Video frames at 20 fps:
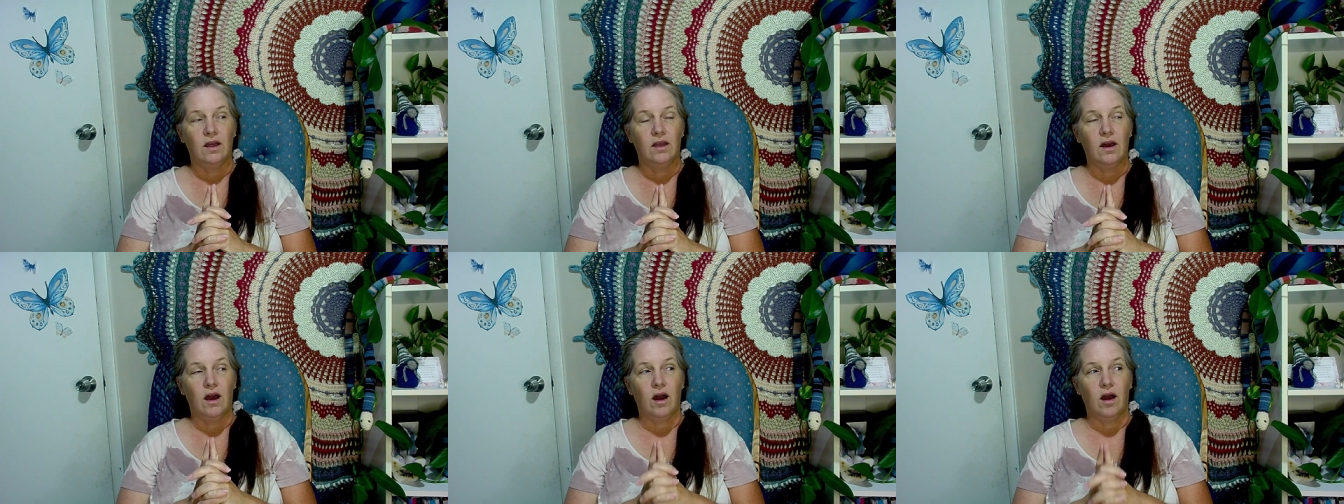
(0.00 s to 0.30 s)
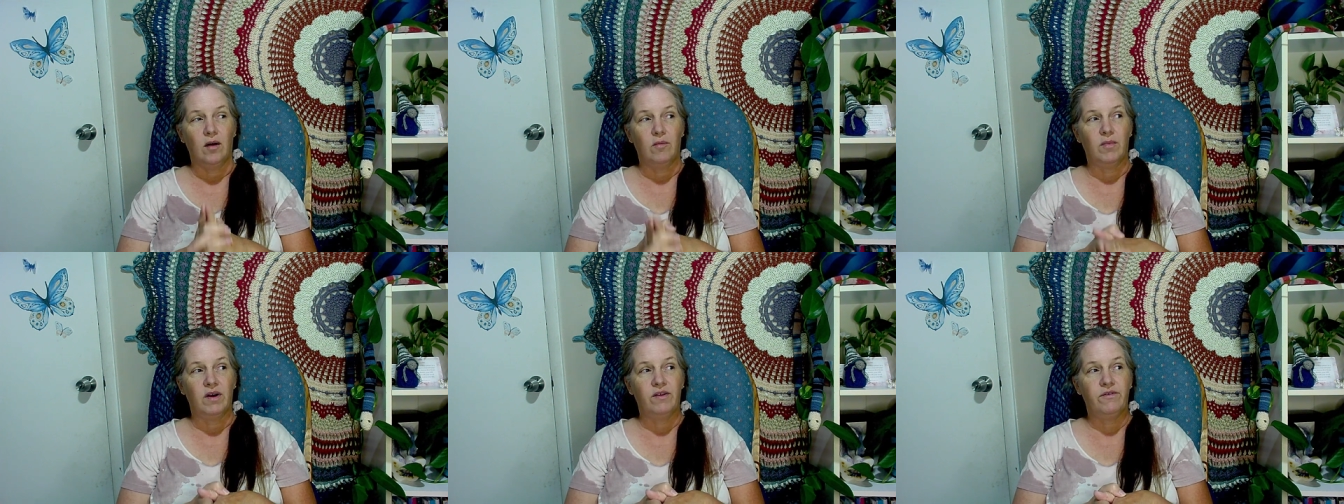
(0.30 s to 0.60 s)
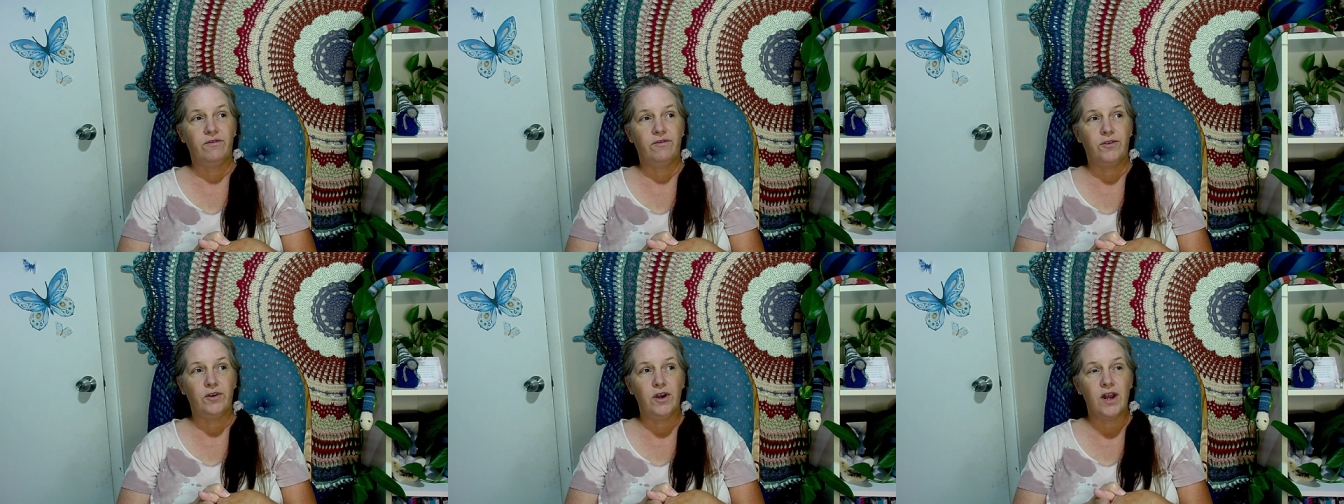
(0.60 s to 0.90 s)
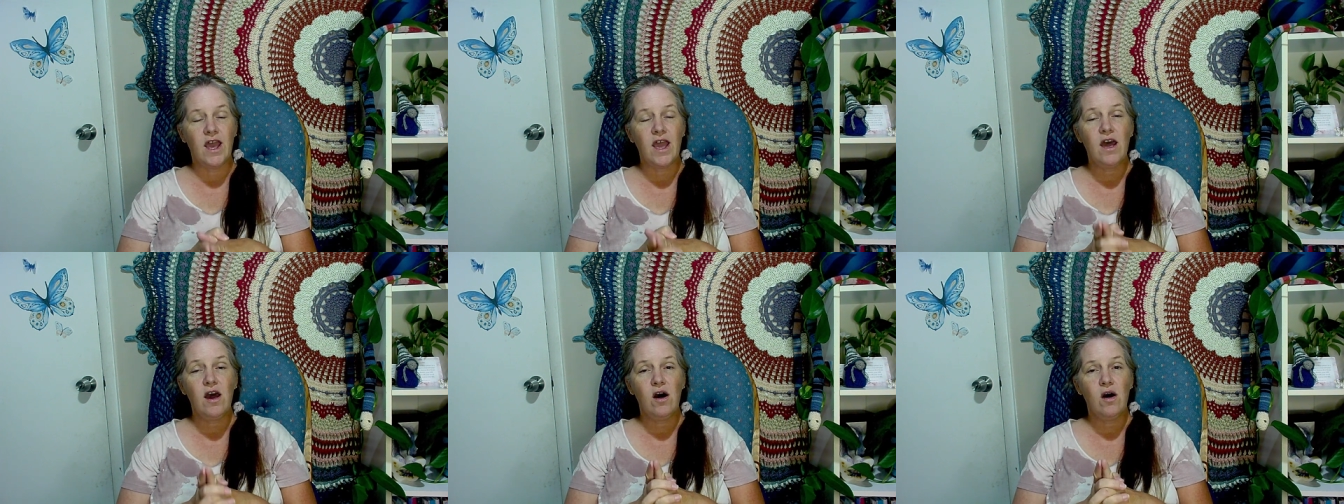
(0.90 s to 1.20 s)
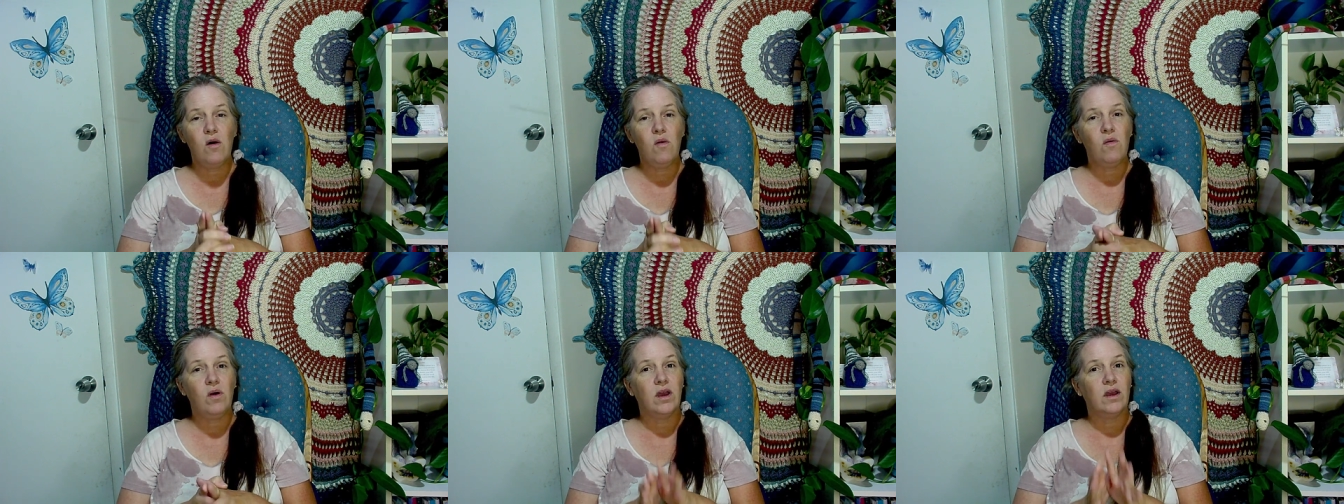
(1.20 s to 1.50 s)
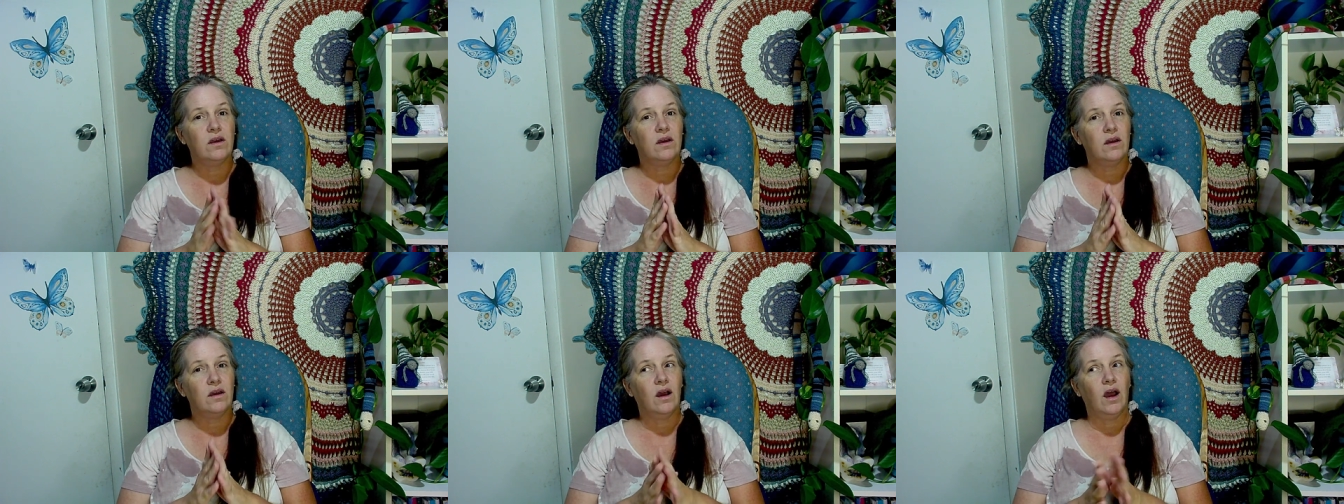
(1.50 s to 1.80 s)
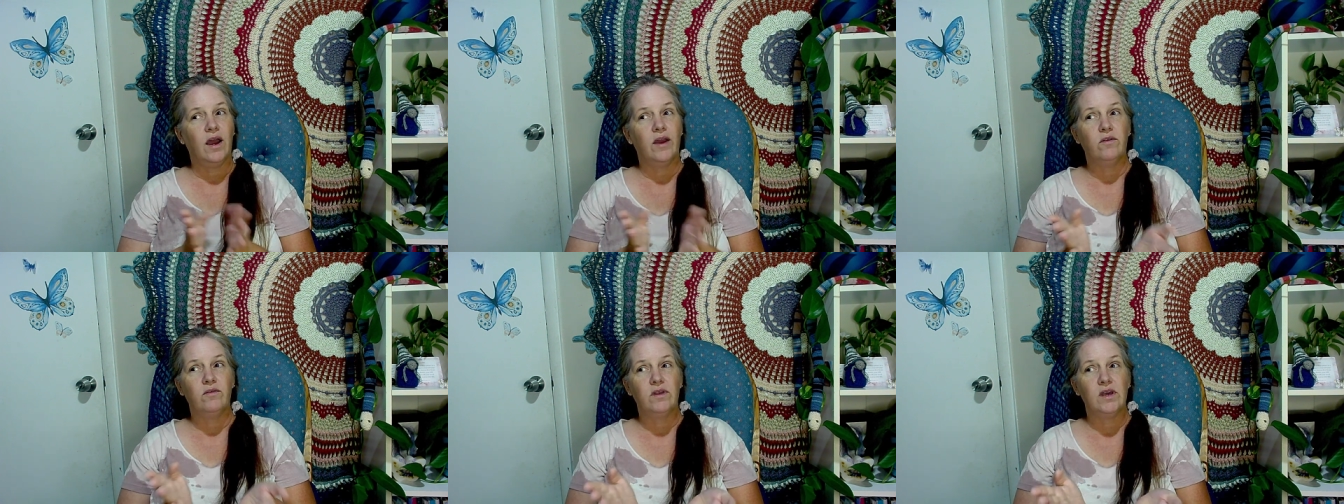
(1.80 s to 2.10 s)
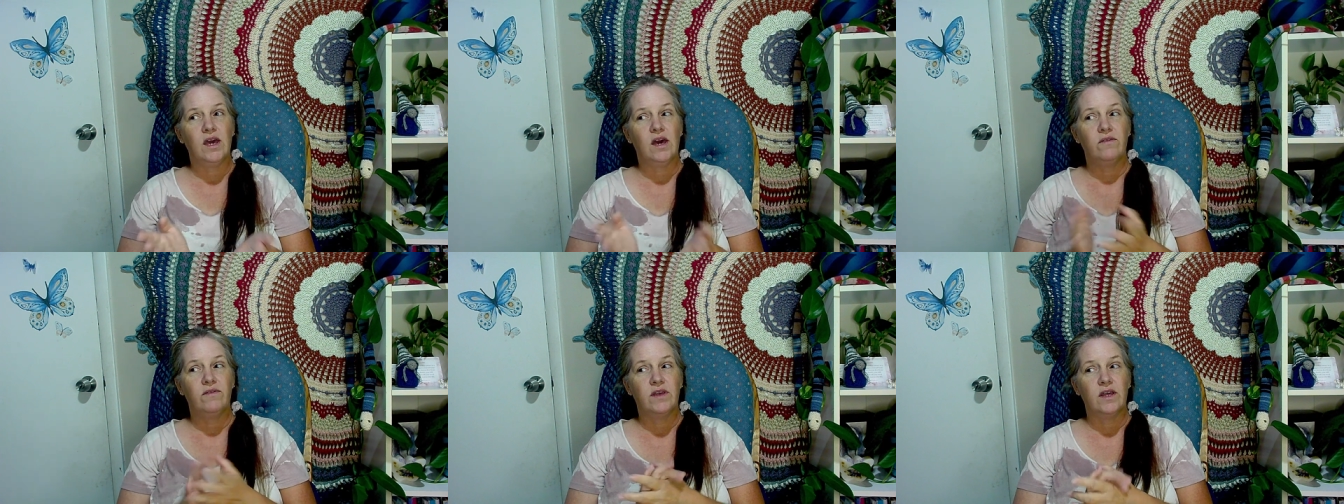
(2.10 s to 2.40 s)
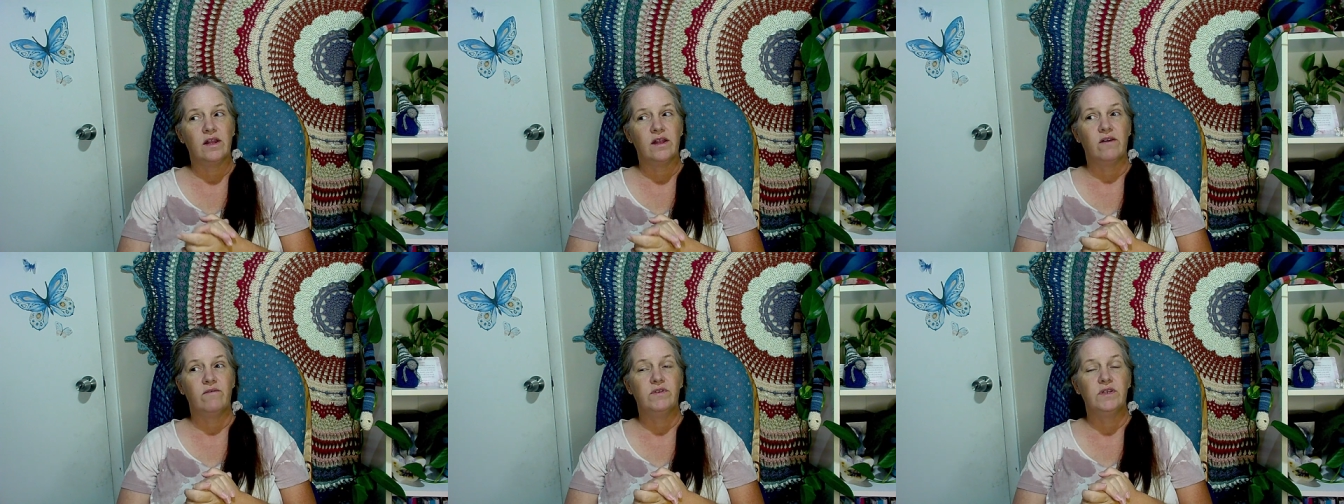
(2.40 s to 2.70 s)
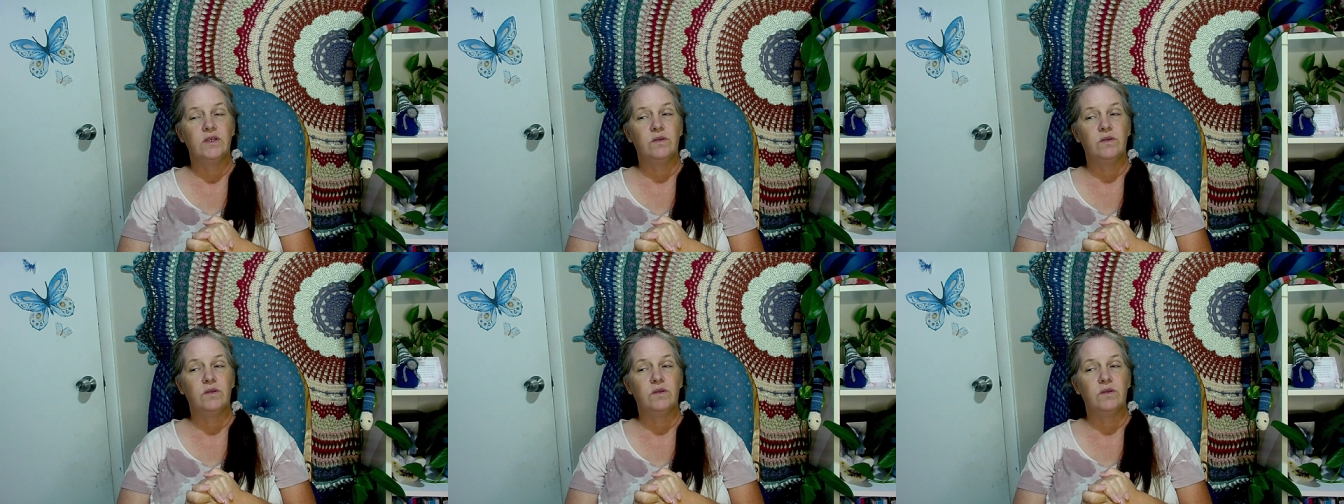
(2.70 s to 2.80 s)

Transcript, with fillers: um, for now I only have the 11